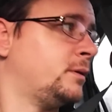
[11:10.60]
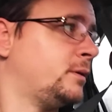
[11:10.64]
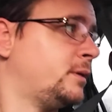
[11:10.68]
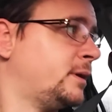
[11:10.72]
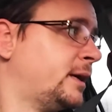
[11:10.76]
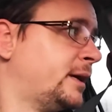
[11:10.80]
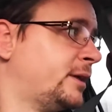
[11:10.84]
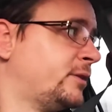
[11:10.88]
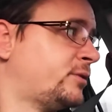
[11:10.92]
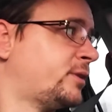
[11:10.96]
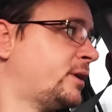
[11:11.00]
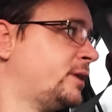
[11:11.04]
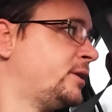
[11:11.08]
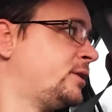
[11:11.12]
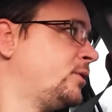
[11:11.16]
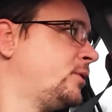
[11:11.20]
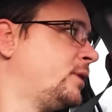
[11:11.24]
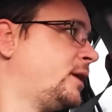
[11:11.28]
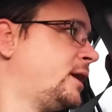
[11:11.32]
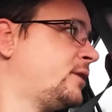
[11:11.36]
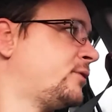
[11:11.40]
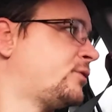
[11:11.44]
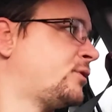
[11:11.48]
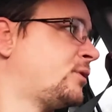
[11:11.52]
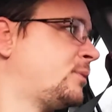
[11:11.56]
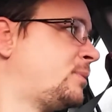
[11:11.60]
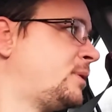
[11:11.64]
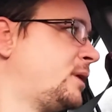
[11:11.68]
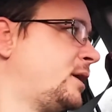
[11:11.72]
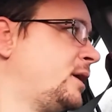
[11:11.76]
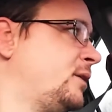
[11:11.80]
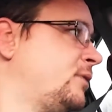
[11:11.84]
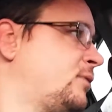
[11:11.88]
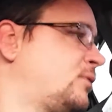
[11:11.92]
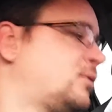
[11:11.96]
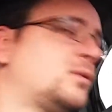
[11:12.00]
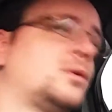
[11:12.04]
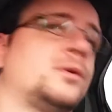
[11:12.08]
Yes, I do have to
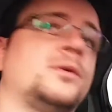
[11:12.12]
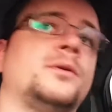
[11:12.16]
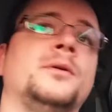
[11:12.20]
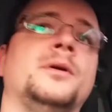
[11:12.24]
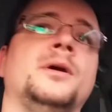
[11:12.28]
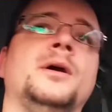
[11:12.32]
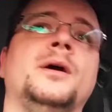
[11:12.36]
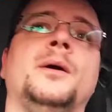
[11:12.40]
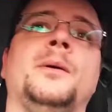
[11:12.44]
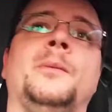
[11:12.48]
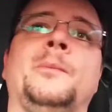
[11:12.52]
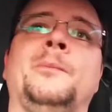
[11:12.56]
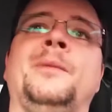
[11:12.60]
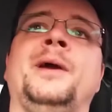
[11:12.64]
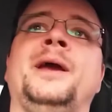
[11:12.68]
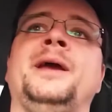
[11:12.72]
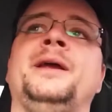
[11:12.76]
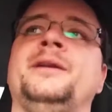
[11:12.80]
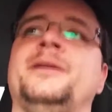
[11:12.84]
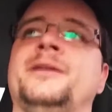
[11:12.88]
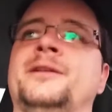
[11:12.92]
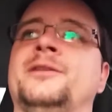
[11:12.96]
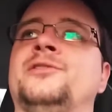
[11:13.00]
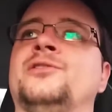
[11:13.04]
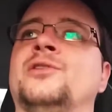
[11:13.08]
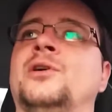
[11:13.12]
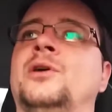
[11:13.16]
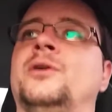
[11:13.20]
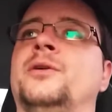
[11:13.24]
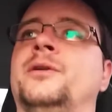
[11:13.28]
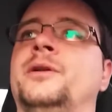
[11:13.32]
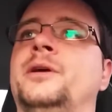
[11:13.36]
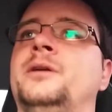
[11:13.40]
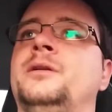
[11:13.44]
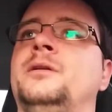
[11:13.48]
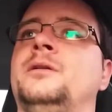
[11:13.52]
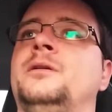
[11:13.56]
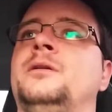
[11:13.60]
pay for maintenance
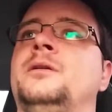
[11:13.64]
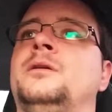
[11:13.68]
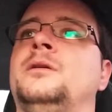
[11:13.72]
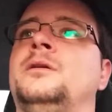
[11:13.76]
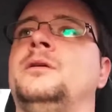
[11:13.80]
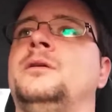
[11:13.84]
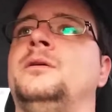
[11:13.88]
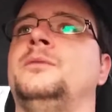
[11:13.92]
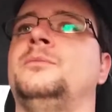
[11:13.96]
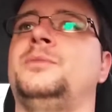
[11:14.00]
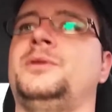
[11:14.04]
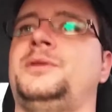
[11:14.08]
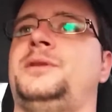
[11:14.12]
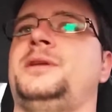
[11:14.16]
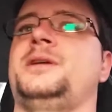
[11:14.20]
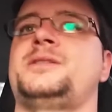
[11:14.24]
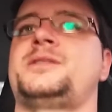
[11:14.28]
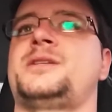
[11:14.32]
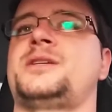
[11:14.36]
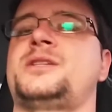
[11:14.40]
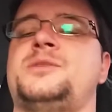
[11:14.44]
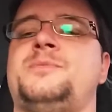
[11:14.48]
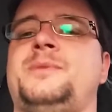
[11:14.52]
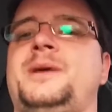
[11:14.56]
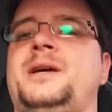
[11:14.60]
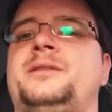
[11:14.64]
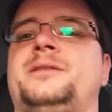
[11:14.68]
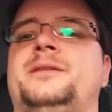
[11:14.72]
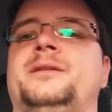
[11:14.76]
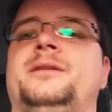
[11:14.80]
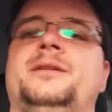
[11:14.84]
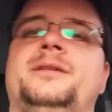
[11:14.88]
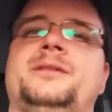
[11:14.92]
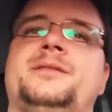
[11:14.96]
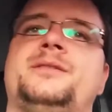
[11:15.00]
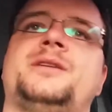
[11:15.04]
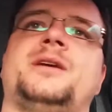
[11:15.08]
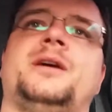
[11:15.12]
on it, but that's
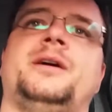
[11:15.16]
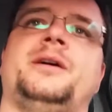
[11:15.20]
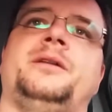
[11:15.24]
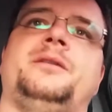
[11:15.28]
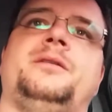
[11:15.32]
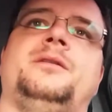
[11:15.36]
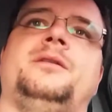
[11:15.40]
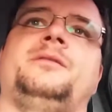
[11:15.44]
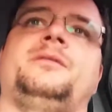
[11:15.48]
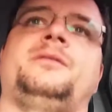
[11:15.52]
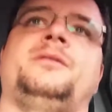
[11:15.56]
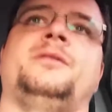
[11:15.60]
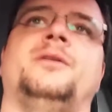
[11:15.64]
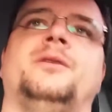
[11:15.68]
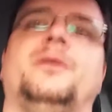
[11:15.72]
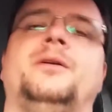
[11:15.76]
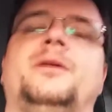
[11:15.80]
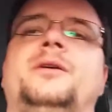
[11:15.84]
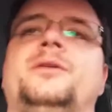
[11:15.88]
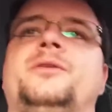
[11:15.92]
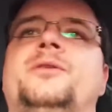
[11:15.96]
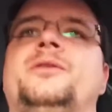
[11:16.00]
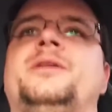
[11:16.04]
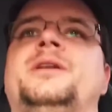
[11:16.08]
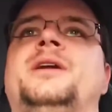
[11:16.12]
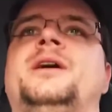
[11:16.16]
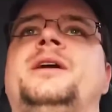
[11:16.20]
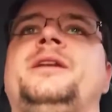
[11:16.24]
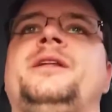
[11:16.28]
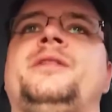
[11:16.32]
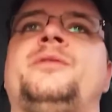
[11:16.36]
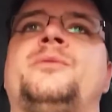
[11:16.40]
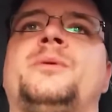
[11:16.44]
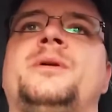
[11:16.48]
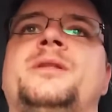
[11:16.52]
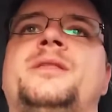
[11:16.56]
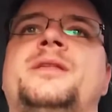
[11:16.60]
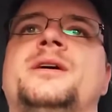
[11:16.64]
expected. It's got, you know,
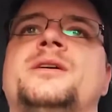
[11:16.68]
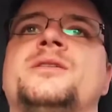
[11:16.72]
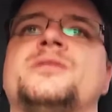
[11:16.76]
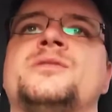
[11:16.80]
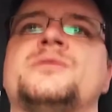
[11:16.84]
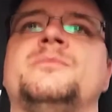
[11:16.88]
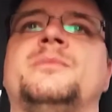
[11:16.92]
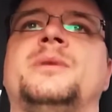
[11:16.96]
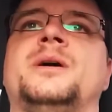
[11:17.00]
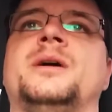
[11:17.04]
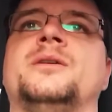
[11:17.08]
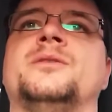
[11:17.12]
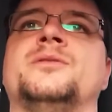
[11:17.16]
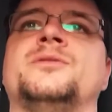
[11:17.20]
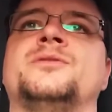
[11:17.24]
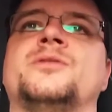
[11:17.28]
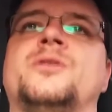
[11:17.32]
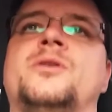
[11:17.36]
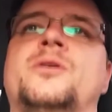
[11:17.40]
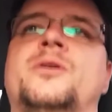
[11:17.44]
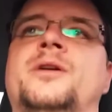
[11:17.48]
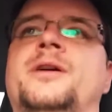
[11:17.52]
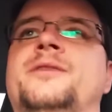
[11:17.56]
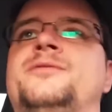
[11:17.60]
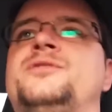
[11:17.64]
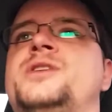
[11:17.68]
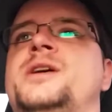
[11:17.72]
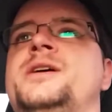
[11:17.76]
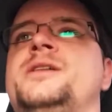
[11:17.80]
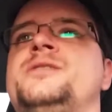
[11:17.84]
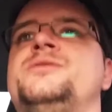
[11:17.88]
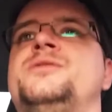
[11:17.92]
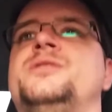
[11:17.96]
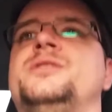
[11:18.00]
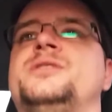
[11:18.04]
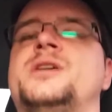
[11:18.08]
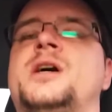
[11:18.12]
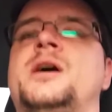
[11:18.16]
193,000 miles on it. I've
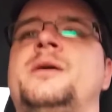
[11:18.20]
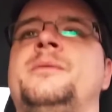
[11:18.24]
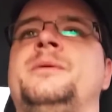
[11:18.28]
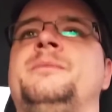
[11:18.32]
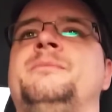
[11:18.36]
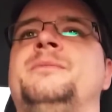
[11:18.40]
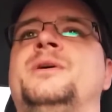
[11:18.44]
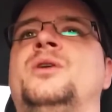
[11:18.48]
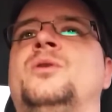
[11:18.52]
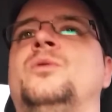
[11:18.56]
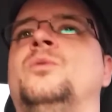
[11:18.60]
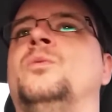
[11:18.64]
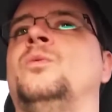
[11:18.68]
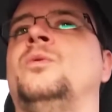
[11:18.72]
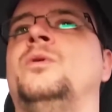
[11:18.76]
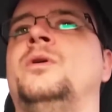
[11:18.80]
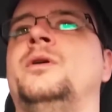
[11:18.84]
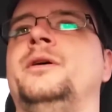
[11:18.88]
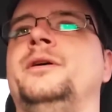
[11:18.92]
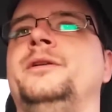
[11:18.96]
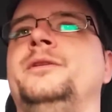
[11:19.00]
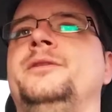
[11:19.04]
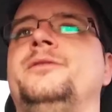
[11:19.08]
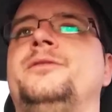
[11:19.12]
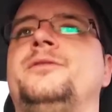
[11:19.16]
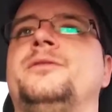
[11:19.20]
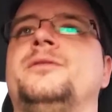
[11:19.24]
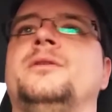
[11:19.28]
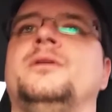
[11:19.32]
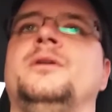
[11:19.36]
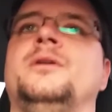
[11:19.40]
changed the timing belt once.